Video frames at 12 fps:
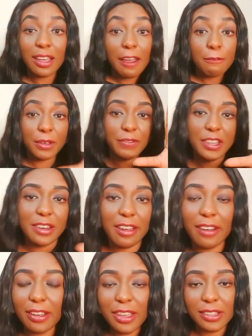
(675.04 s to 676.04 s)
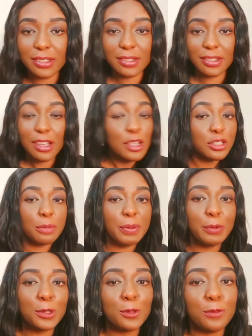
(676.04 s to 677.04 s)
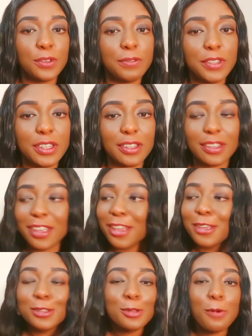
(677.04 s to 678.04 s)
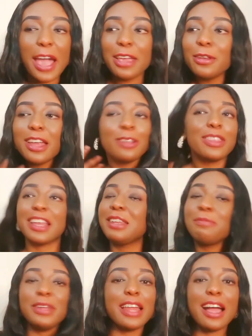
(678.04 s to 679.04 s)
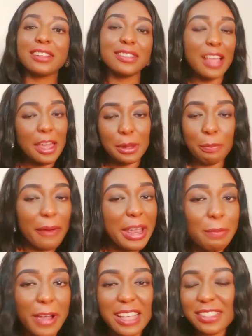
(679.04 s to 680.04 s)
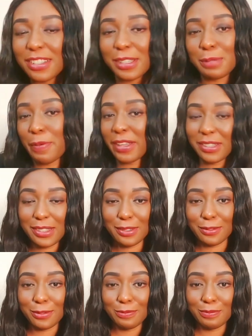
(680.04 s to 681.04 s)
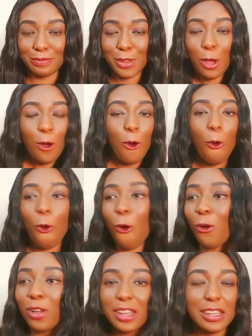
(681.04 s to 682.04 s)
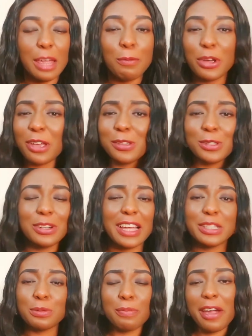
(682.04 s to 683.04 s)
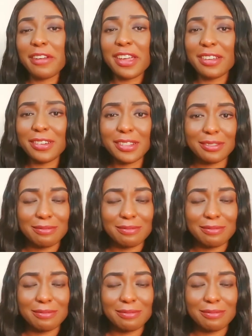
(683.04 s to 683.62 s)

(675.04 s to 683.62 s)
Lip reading: 50 naira, yes. Some people 250. So why are you now telling me that the bride price is expensive? Or the Igbo girls don't like to marry early?